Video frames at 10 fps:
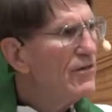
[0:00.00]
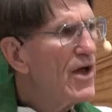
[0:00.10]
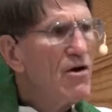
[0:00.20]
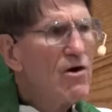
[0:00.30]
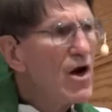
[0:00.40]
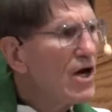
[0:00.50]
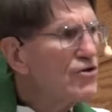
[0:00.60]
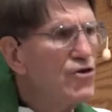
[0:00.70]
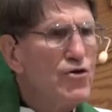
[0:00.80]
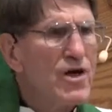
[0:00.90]
There are
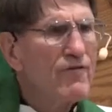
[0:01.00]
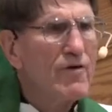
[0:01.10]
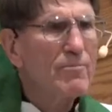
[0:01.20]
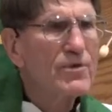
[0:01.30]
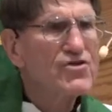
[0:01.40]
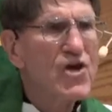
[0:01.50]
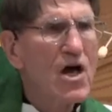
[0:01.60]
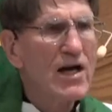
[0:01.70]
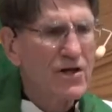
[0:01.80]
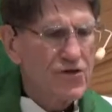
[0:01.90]
not two different
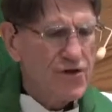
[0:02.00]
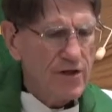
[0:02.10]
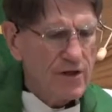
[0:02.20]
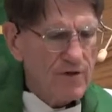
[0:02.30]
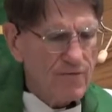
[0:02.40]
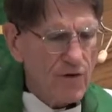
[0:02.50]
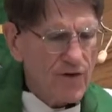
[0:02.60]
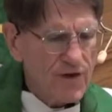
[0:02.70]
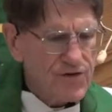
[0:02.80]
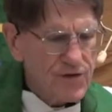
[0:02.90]
personas for
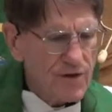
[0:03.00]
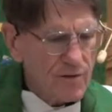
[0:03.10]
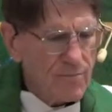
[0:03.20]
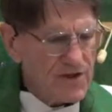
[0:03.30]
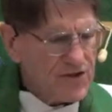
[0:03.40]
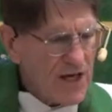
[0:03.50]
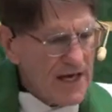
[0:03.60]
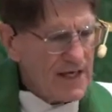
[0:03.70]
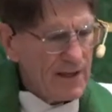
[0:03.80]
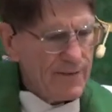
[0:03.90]
this
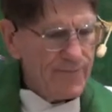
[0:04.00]
Messiah.